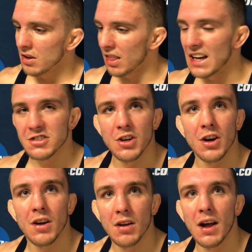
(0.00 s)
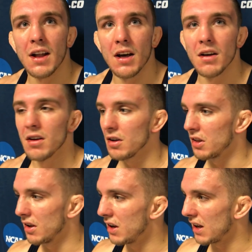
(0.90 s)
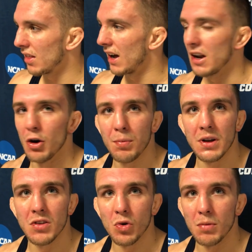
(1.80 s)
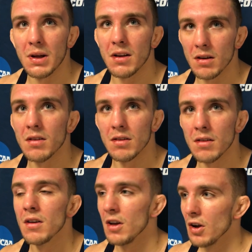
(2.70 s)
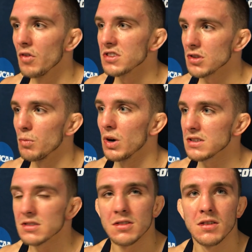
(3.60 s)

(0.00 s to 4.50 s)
Last year at the Nittany Lion Open tournament. Dustin once.